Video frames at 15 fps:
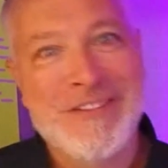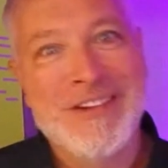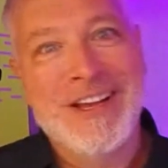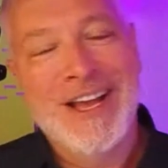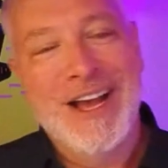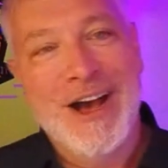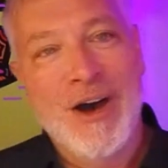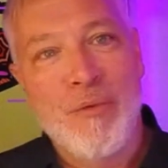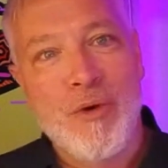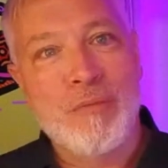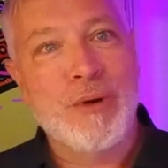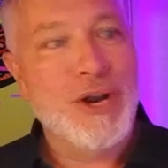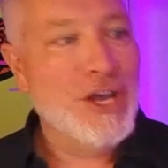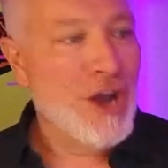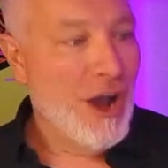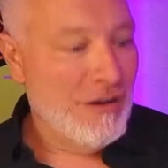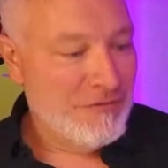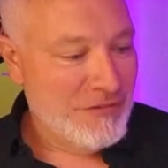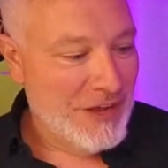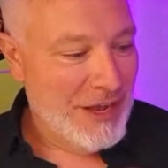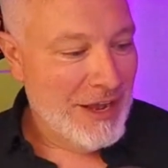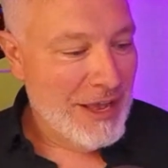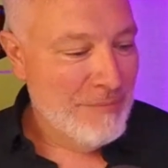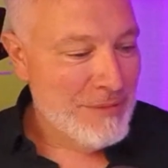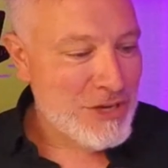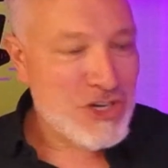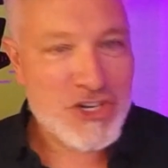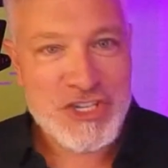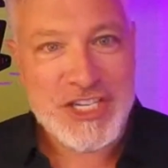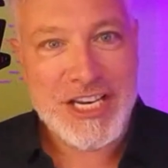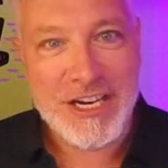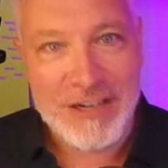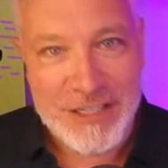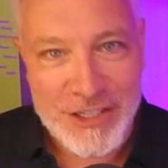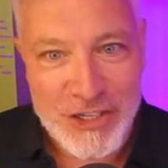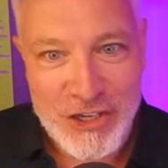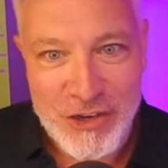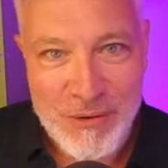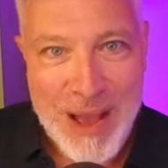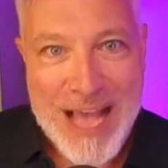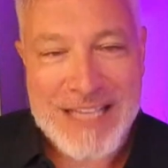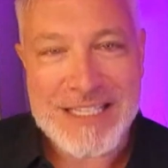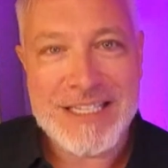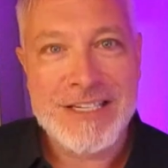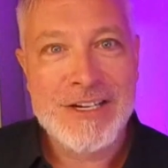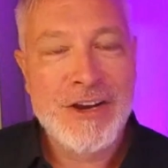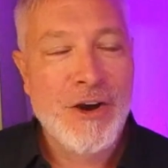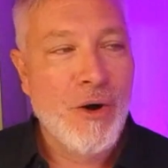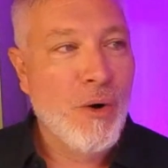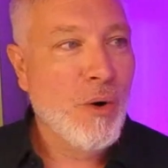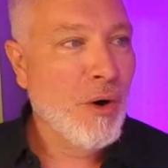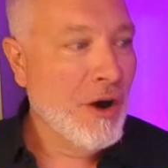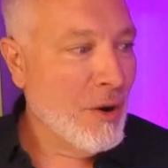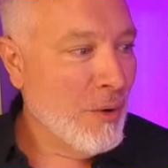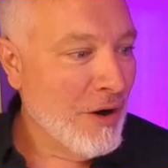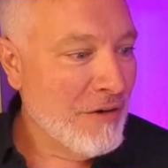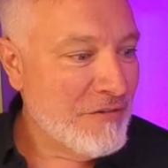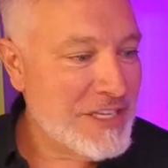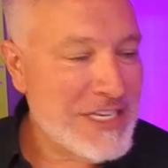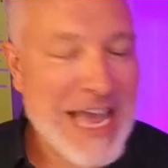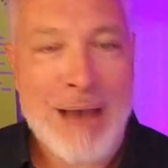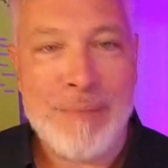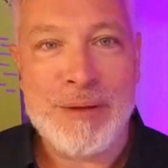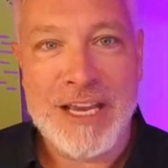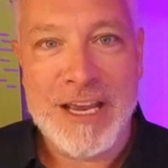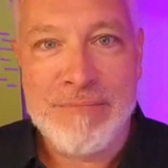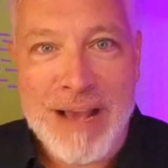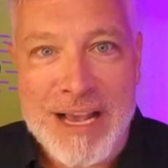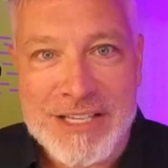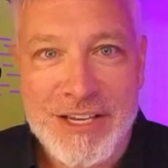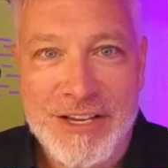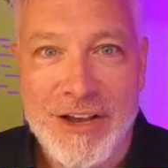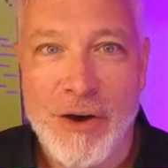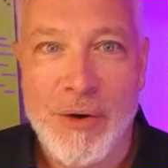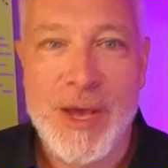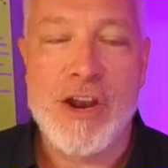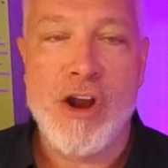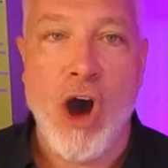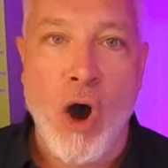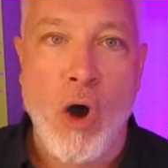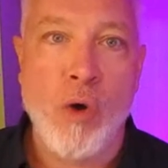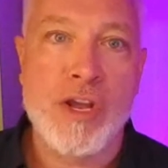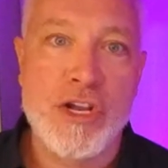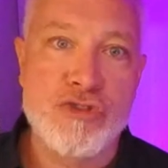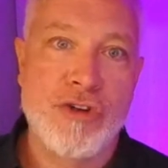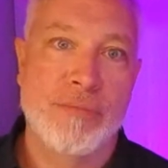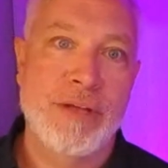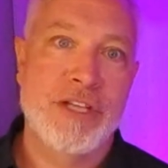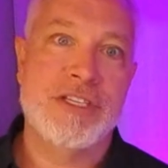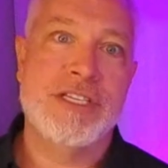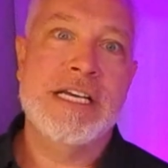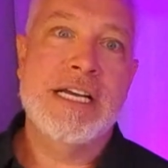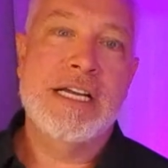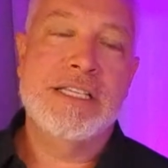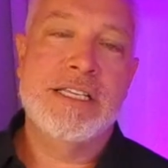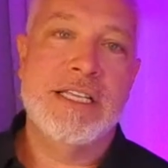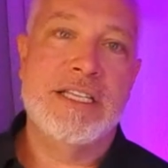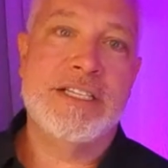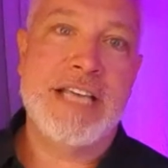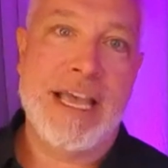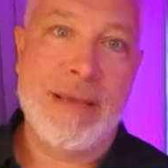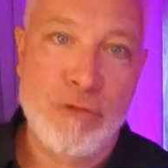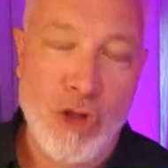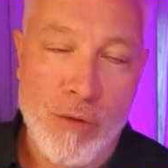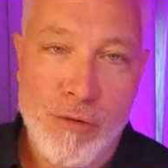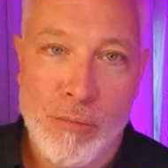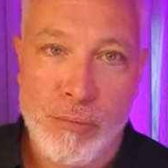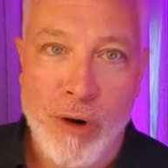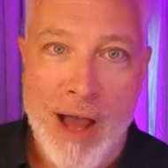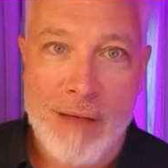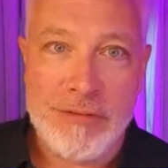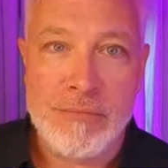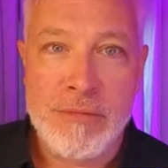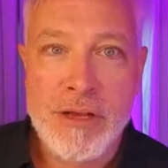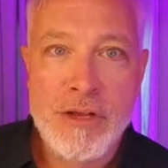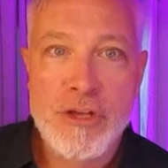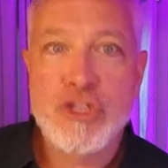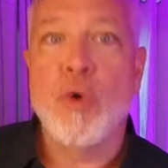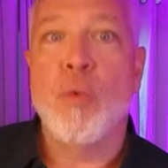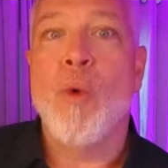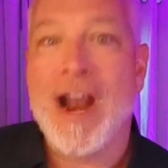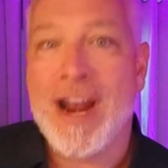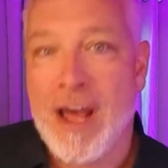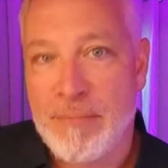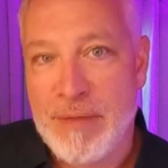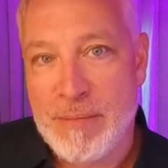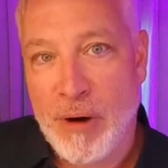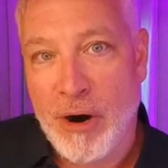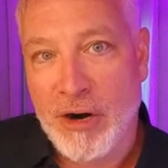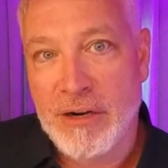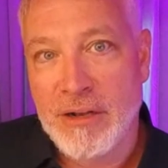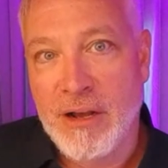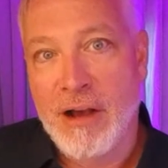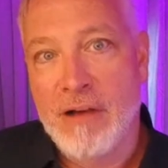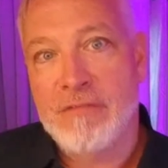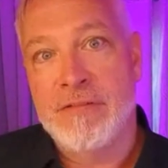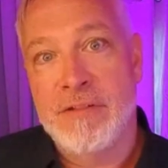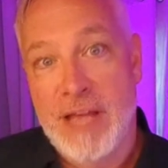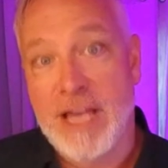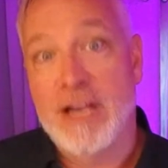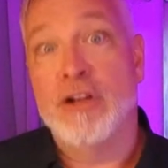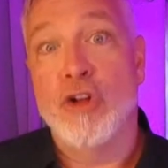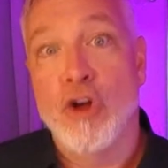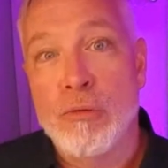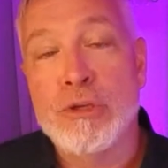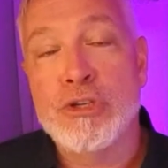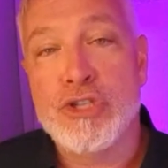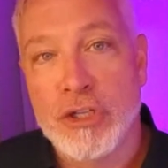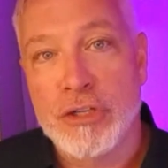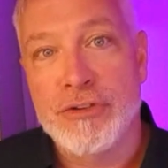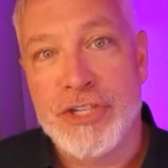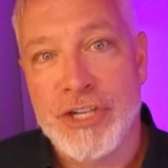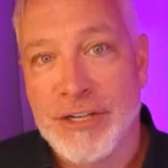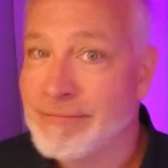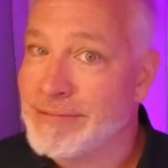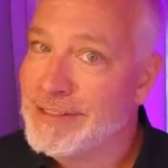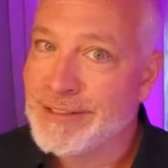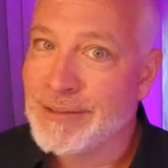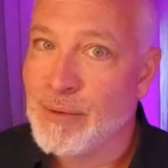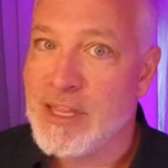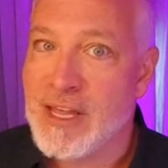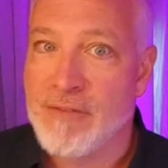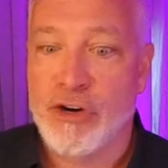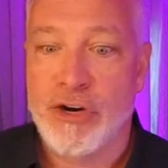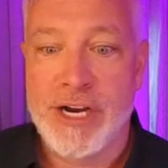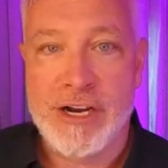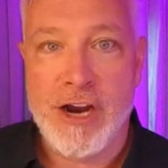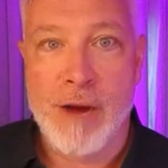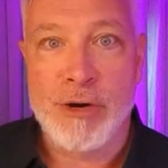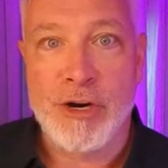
if uh, we're putting off uh, emissions here in the US or, or if it's happening in Mexico. It all contributes to the same global problem. So why not be part of a global solution with evergreen